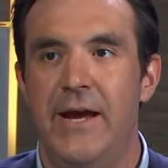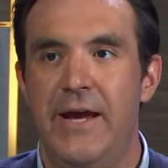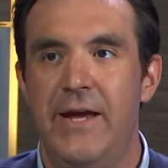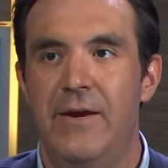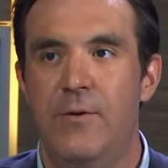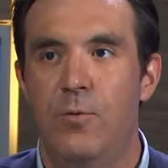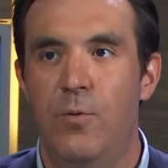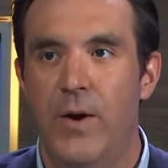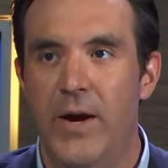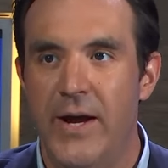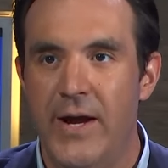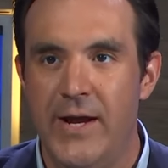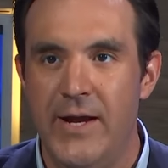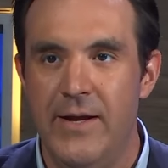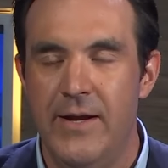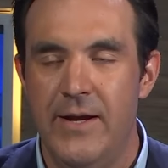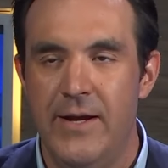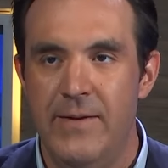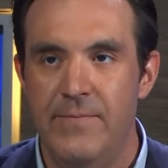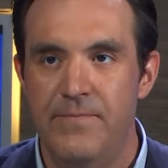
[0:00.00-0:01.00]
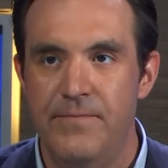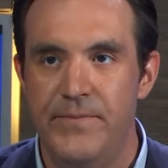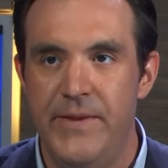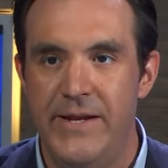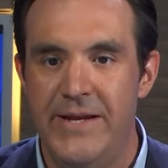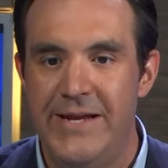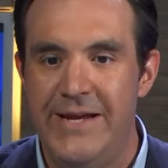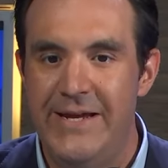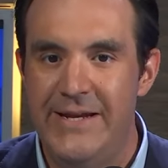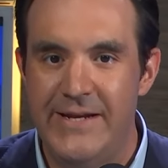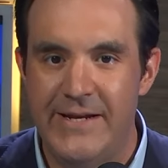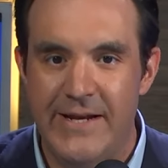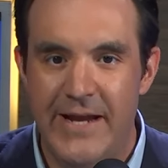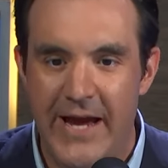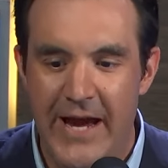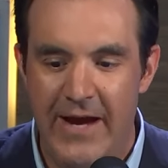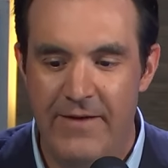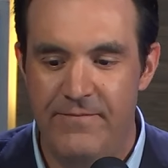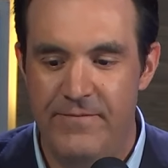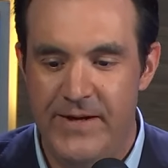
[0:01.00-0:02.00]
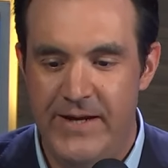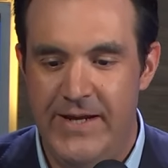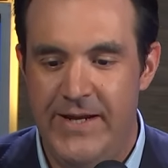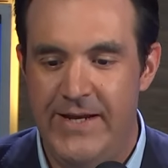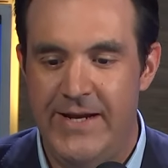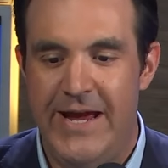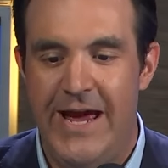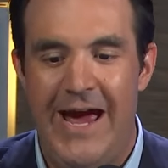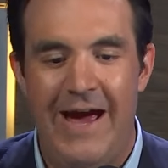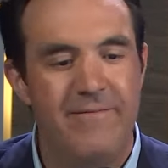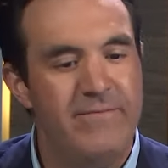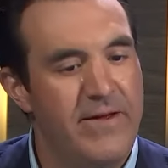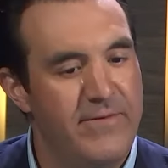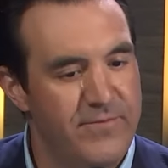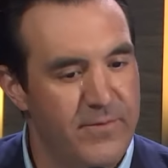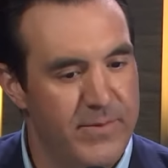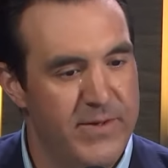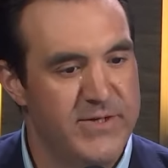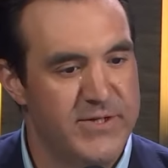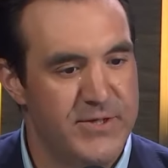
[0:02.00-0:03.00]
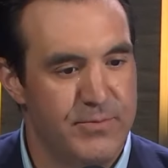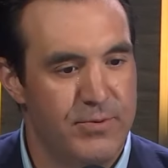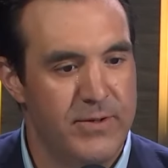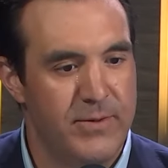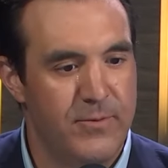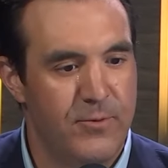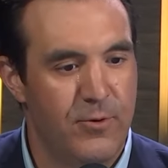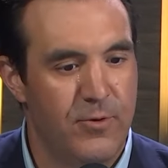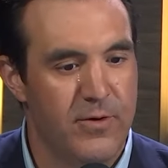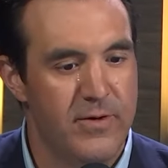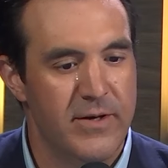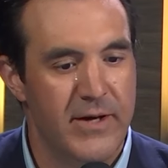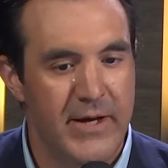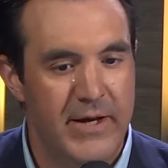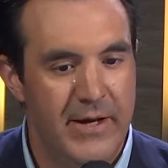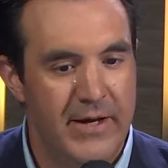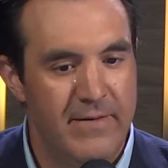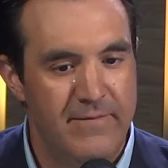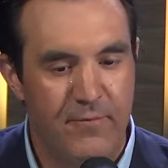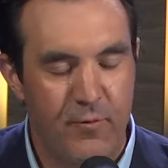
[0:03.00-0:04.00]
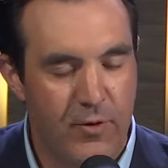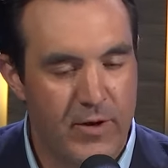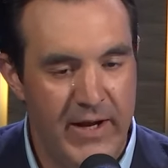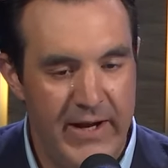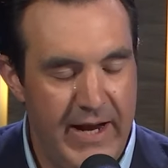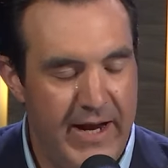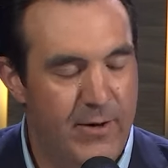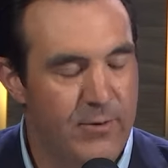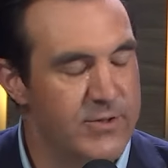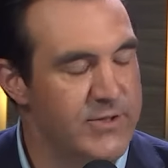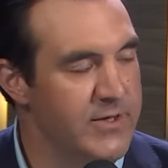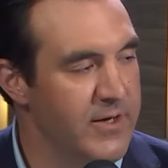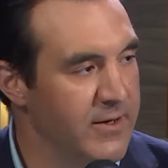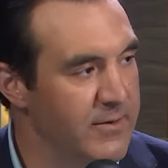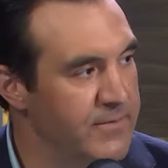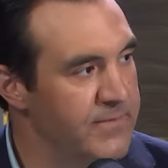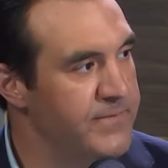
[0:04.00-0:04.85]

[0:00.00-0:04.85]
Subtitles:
in a way that he didn't have that from the Supreme Court 48 hours ago.